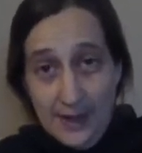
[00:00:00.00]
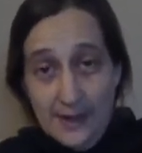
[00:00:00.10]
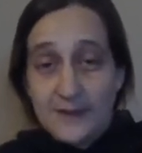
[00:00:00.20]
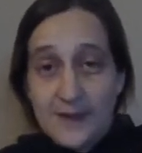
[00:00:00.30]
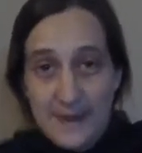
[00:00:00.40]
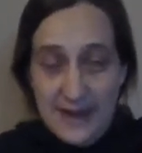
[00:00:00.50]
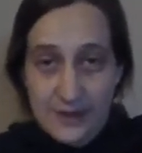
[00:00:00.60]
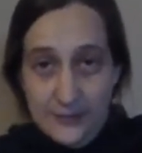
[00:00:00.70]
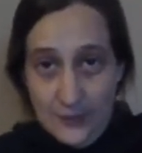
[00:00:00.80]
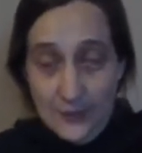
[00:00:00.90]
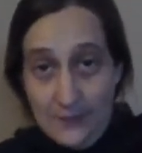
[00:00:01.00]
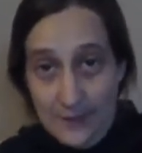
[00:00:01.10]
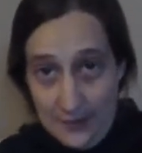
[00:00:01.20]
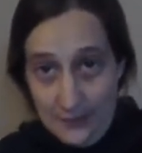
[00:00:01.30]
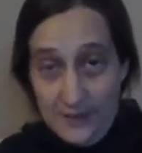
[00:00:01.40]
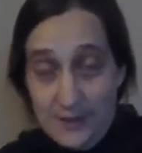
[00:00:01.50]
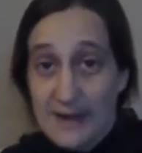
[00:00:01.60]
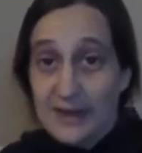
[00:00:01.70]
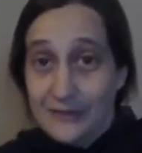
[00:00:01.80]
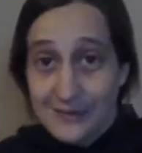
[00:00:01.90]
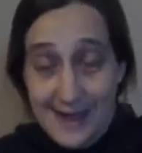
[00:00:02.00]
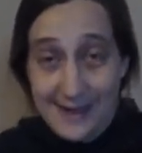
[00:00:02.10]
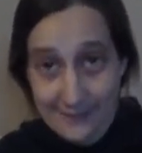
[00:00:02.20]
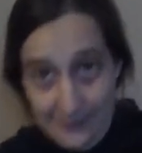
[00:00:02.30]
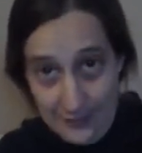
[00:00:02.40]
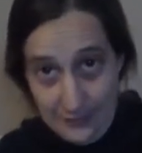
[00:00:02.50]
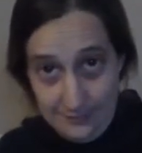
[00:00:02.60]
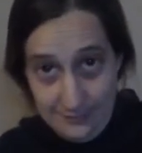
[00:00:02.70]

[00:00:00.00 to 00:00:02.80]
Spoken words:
they make you do it alone. They make you die alone.